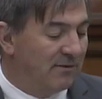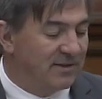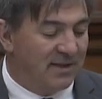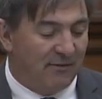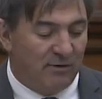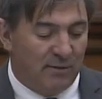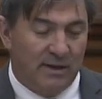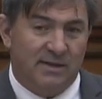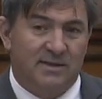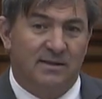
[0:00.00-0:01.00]
7
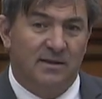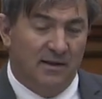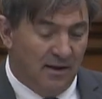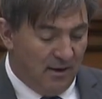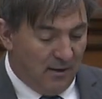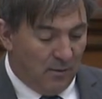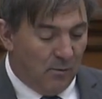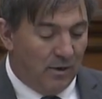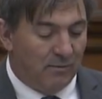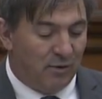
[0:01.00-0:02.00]
minutes,
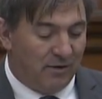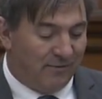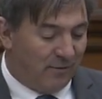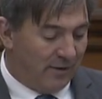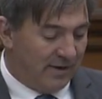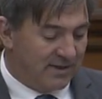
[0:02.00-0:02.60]
1.48